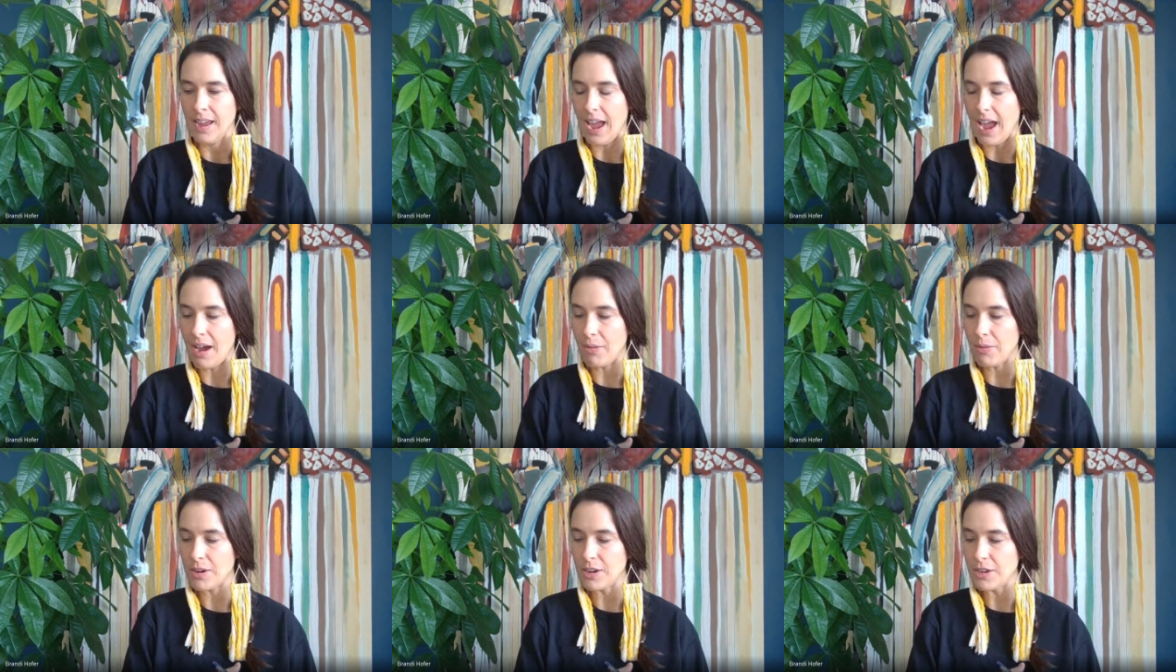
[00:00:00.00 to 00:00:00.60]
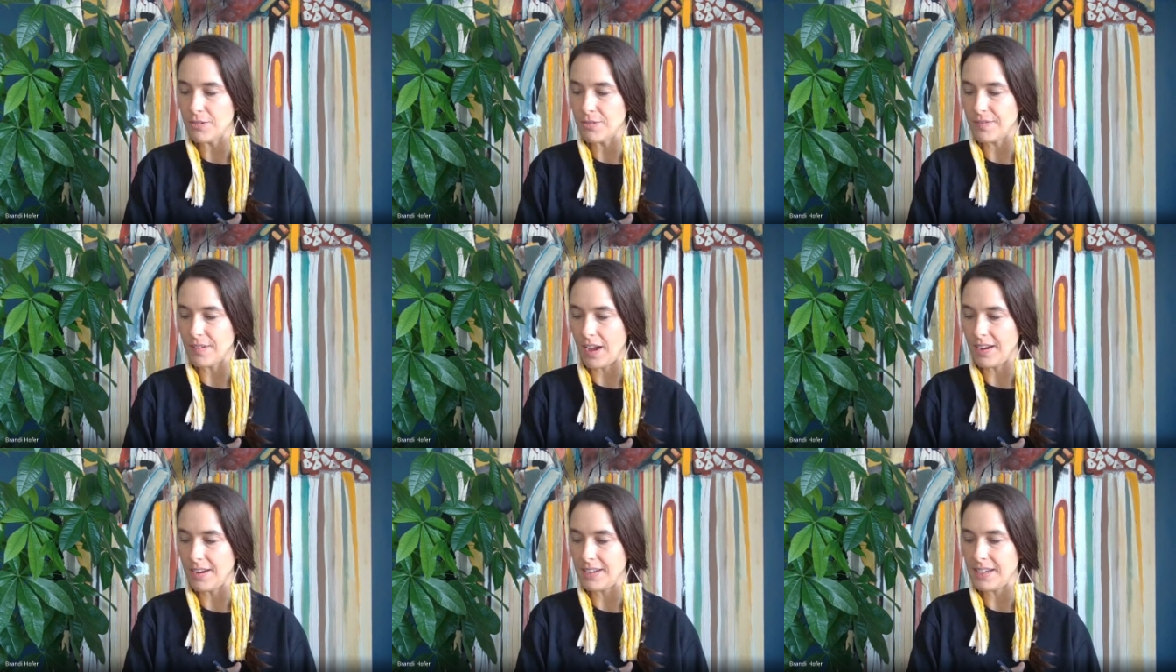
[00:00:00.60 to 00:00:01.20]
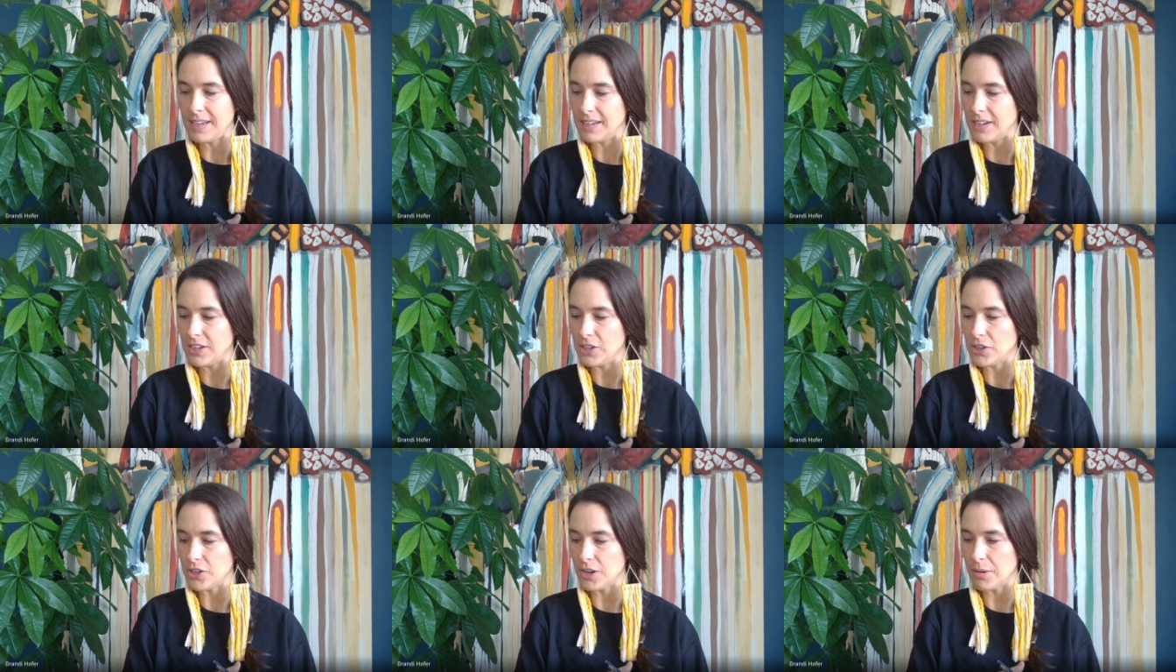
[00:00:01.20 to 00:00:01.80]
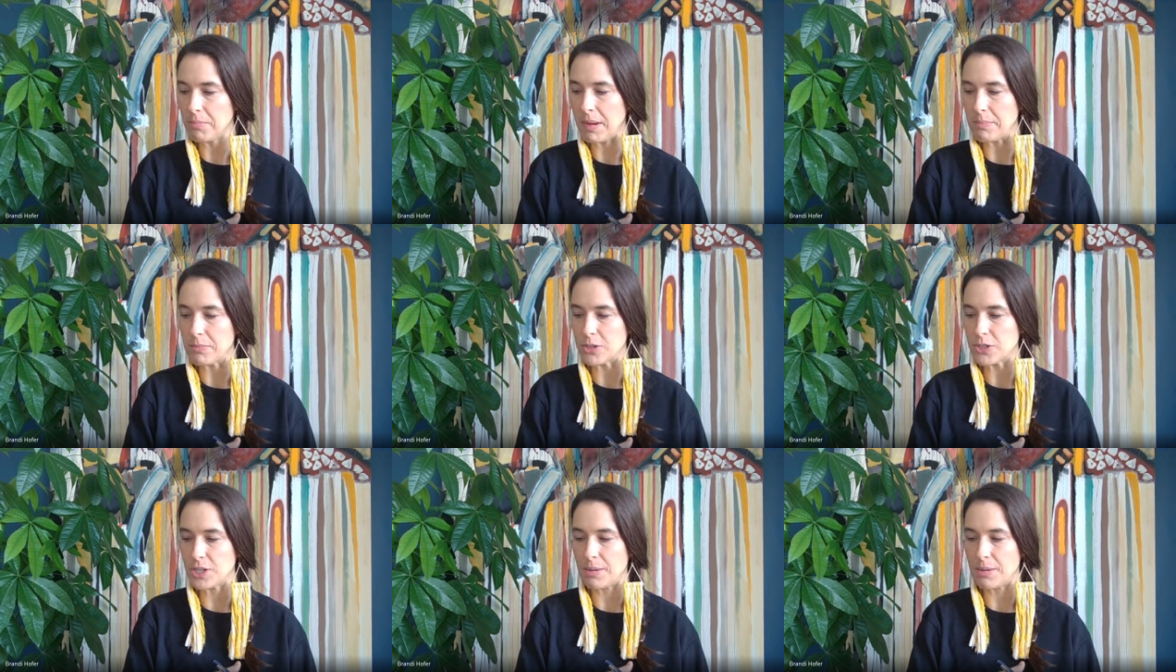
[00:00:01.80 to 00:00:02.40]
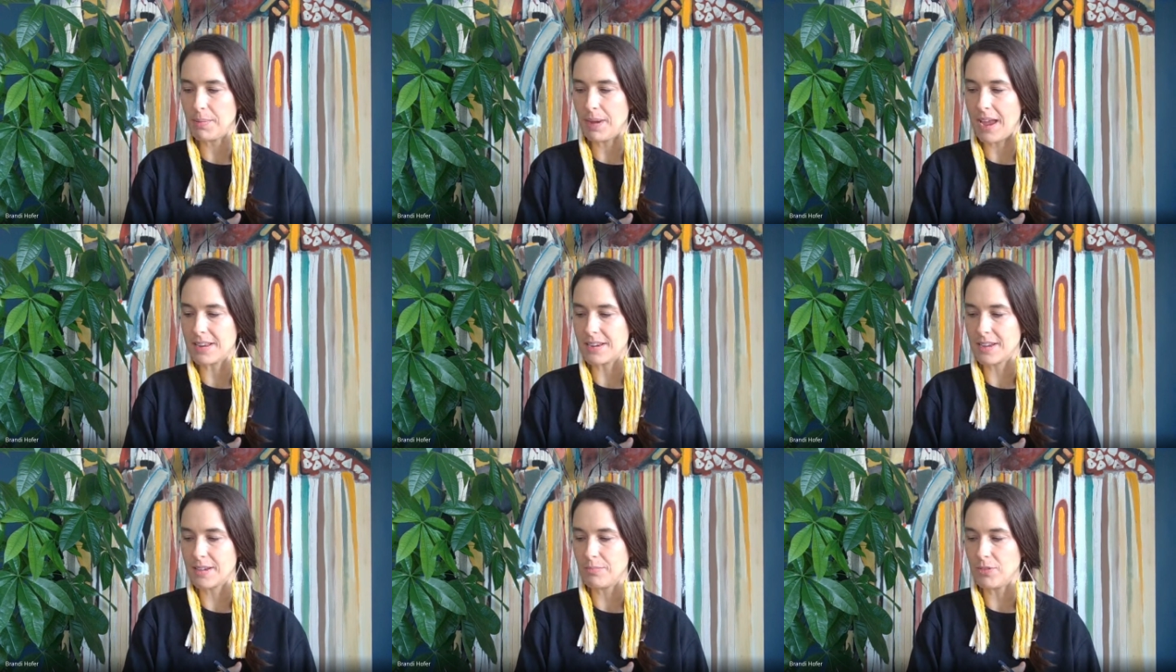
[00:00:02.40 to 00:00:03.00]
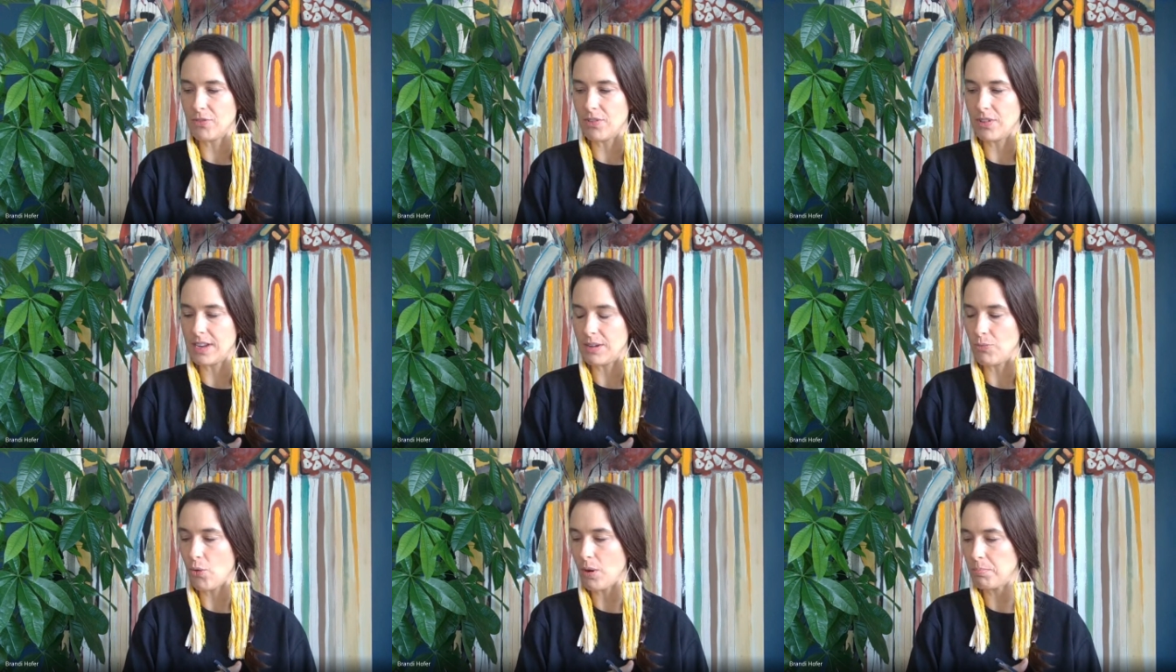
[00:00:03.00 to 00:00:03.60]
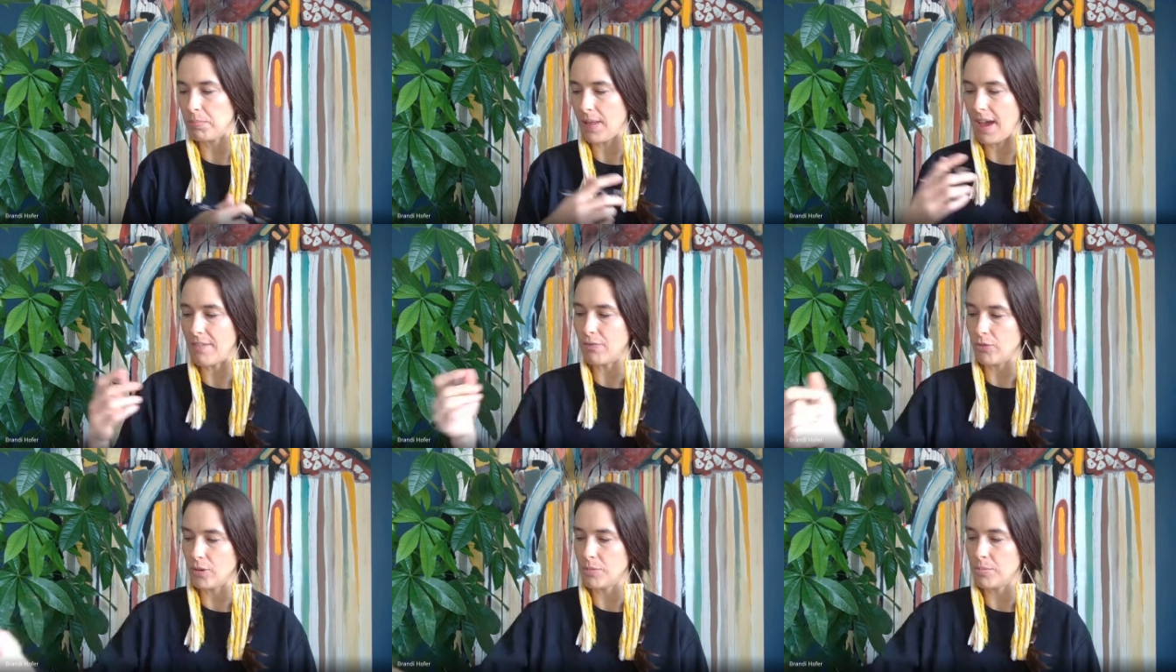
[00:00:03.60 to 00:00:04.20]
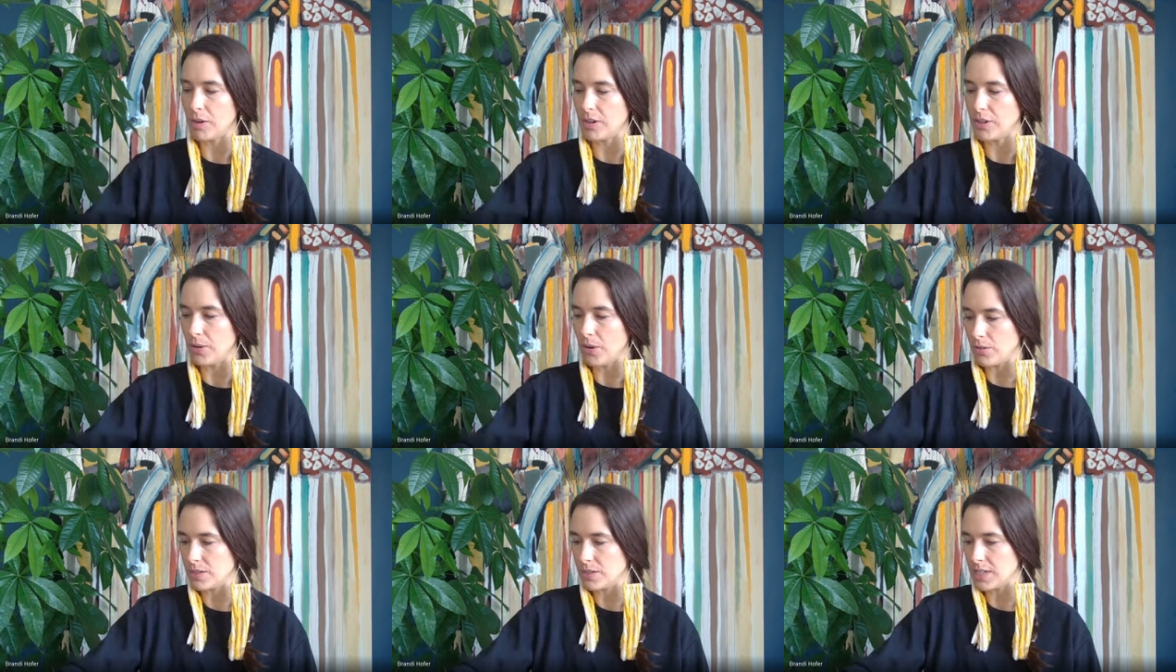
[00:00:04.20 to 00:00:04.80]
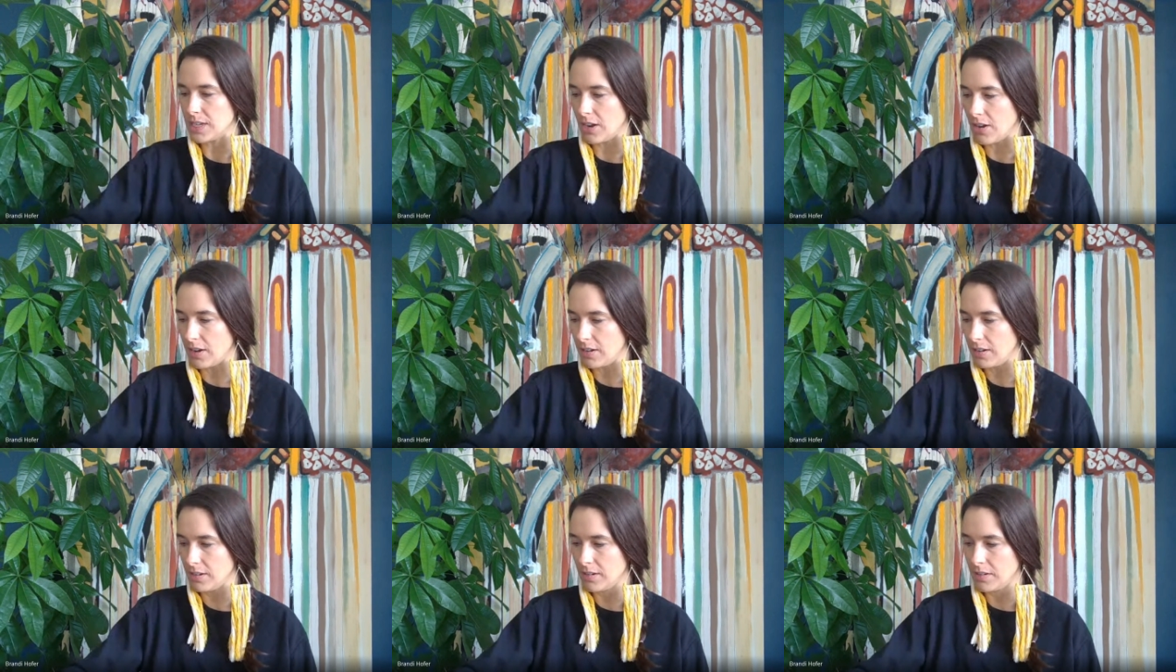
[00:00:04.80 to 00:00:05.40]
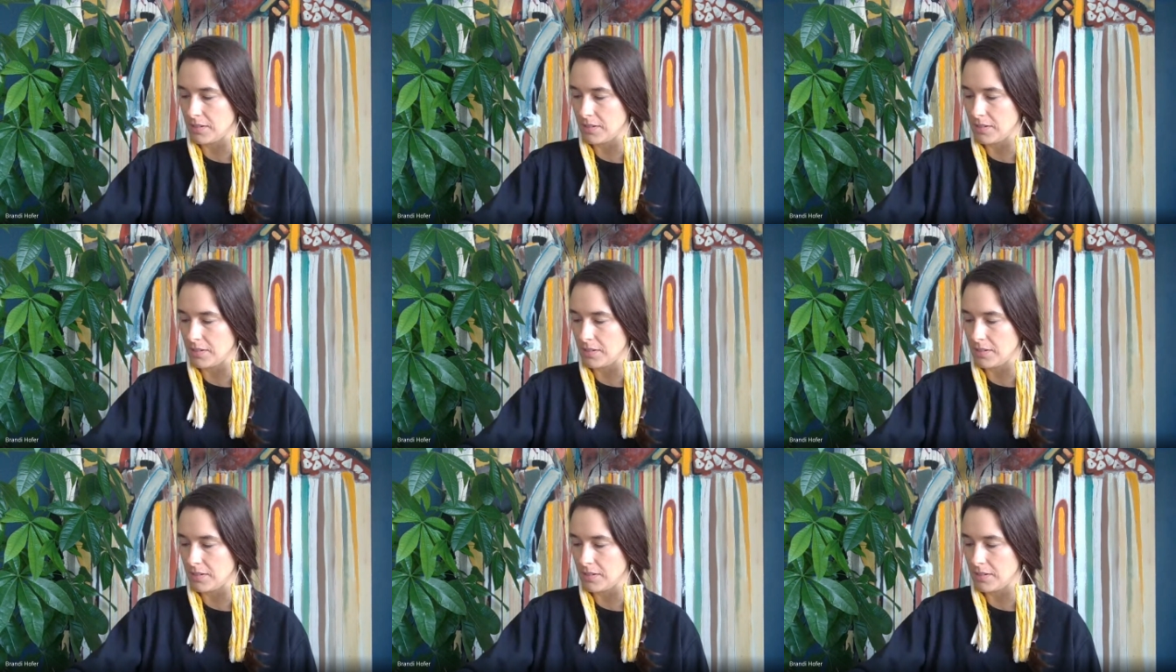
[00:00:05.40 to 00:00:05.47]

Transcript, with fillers: how are you finding your membership and community? What platform are you hosting on?